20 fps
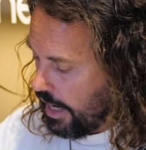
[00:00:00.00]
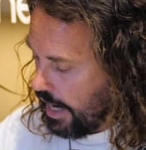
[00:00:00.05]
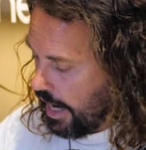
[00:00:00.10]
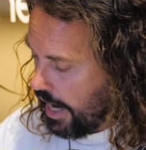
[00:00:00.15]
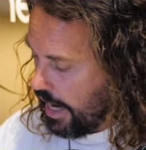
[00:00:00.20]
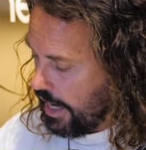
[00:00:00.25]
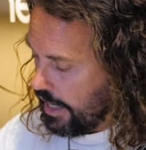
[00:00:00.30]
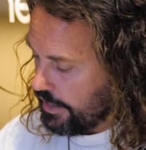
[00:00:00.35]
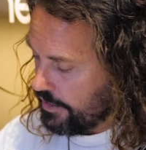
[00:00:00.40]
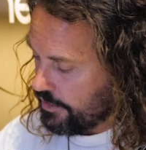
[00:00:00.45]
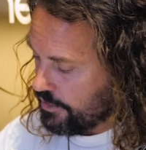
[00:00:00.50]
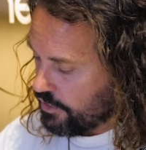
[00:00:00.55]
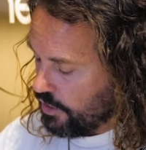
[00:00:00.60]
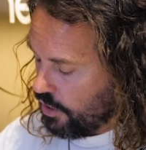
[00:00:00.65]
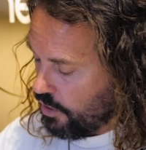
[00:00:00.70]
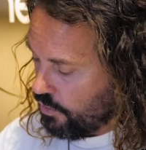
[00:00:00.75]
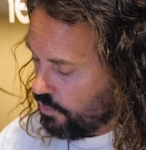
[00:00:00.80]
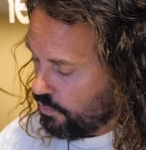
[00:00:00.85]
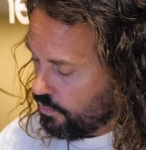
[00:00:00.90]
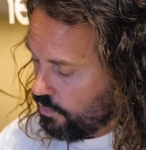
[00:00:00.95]
And
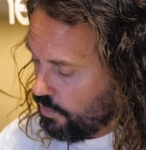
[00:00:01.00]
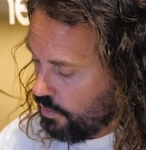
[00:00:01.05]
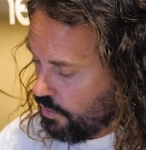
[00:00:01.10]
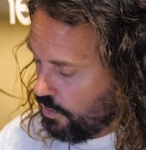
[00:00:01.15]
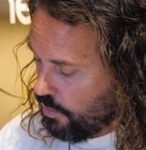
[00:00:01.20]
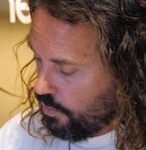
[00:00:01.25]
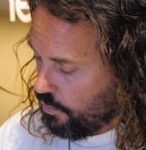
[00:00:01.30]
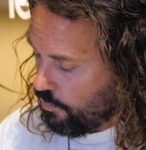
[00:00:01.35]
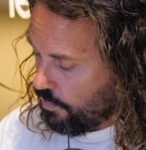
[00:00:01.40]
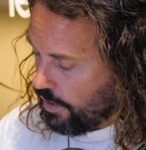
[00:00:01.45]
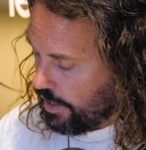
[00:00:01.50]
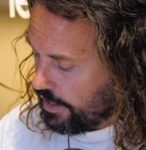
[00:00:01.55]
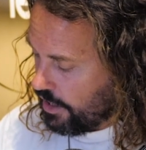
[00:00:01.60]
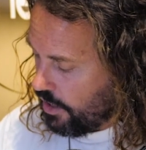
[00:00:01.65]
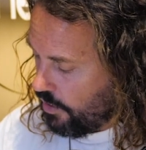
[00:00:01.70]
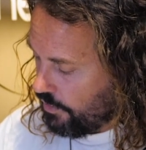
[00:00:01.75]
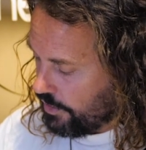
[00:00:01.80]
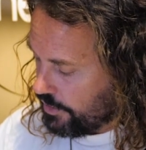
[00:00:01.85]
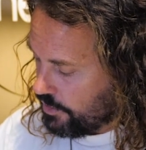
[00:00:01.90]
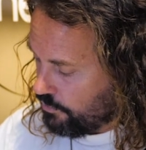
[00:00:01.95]
so we're
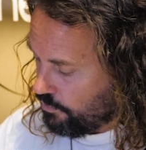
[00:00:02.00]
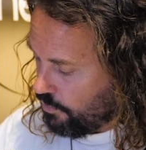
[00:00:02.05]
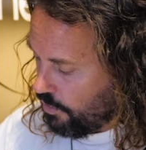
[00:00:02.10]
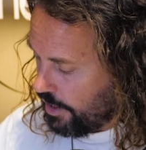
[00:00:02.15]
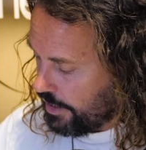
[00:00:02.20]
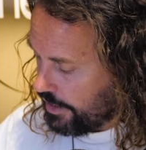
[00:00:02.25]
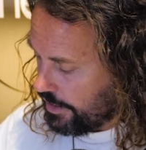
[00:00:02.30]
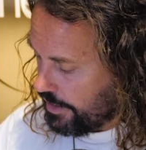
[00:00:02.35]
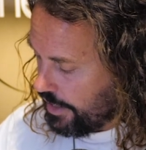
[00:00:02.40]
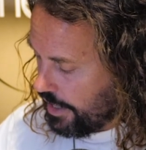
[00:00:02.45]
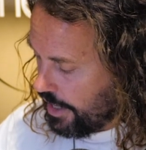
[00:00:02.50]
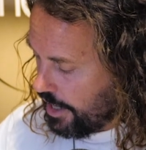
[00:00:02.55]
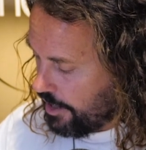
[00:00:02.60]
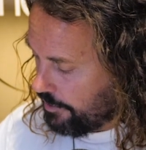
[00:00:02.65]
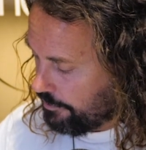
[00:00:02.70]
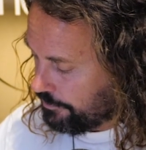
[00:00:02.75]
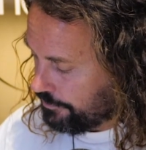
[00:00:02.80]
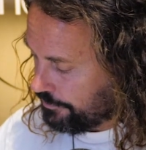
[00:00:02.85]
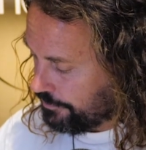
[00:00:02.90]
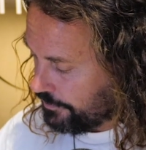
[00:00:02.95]
going to write in
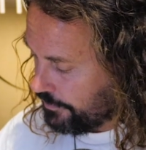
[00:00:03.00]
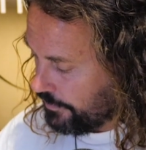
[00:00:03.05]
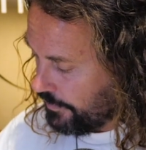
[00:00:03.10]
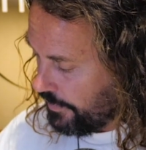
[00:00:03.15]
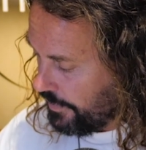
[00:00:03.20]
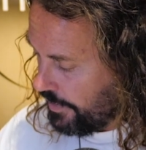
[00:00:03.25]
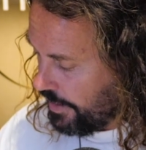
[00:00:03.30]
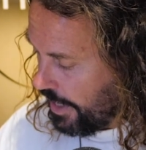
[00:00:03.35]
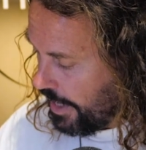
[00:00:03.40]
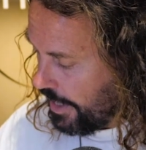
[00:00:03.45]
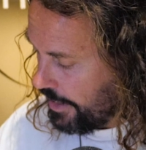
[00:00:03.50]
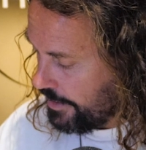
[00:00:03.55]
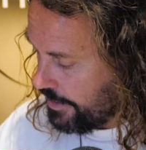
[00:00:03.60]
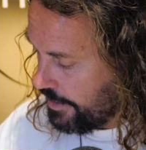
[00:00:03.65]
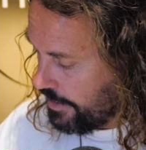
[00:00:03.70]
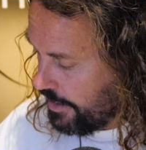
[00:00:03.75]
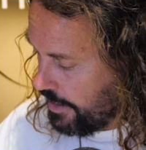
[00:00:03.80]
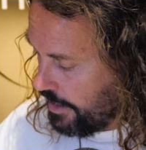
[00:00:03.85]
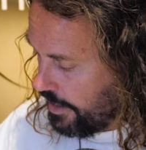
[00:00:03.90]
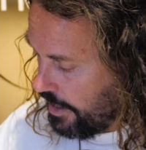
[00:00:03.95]
there
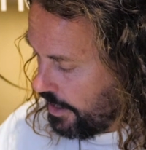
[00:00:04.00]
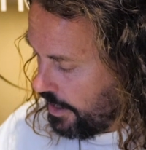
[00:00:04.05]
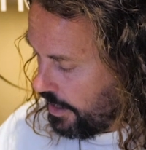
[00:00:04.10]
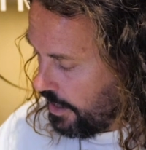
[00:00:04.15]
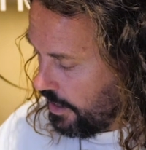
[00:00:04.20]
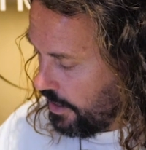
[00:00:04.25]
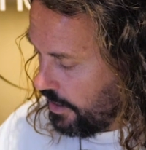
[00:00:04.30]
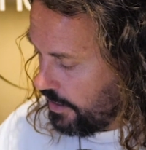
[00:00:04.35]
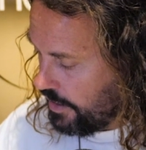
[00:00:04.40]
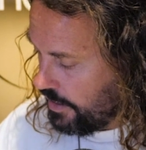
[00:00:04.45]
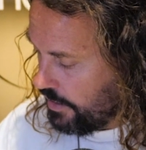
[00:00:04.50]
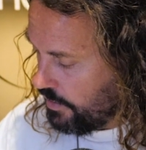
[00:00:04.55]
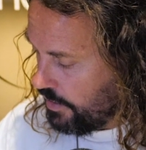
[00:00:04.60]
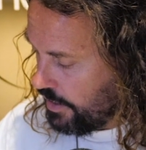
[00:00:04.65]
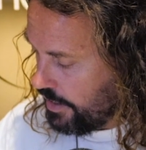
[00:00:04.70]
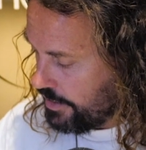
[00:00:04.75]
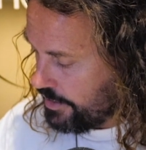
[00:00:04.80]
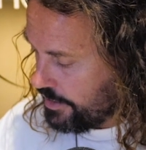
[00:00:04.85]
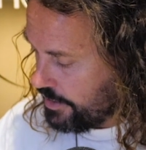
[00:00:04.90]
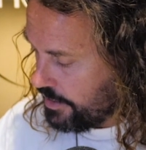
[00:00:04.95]
that
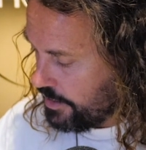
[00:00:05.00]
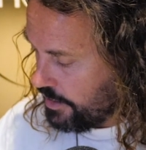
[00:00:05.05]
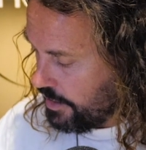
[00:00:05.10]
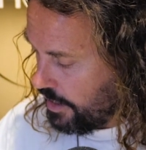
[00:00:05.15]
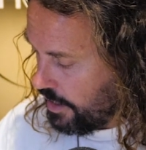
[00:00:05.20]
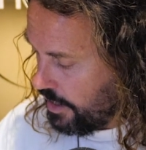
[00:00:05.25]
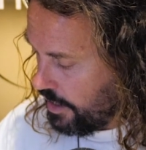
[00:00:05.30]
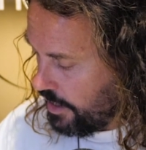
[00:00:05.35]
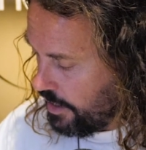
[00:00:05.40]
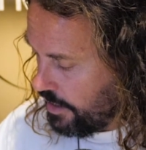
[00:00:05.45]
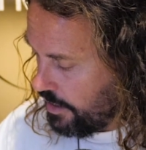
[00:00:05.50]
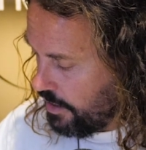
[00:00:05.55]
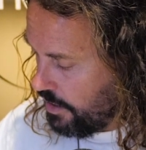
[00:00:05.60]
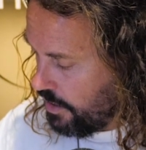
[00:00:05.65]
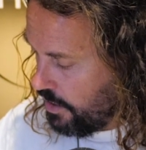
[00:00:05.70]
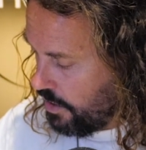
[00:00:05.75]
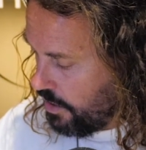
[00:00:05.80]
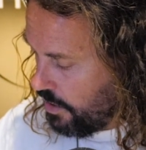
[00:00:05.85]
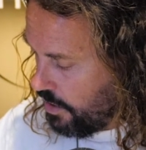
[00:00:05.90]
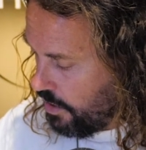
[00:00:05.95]
it's a
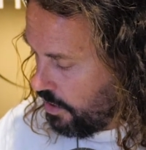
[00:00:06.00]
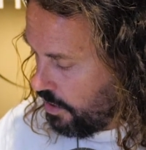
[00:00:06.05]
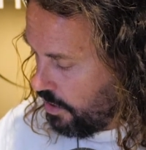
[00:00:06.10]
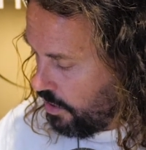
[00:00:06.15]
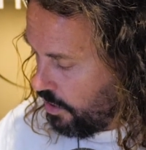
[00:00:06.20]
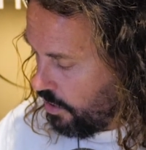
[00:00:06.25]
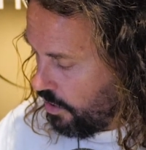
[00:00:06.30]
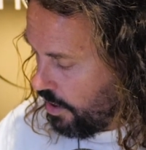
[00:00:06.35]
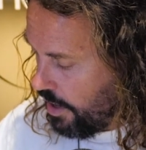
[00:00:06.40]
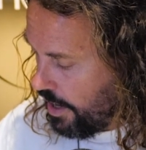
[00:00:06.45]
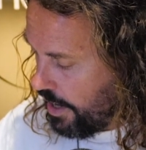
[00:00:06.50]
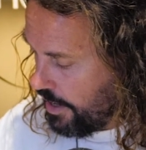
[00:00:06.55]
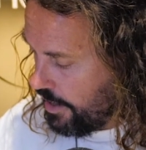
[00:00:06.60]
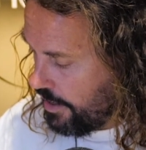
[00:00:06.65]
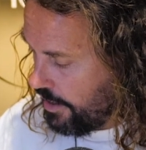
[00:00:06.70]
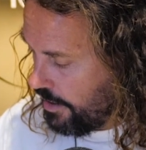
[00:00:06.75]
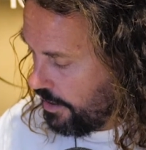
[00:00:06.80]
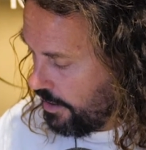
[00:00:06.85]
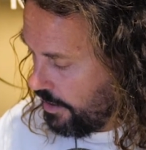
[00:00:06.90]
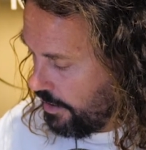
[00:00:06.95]
high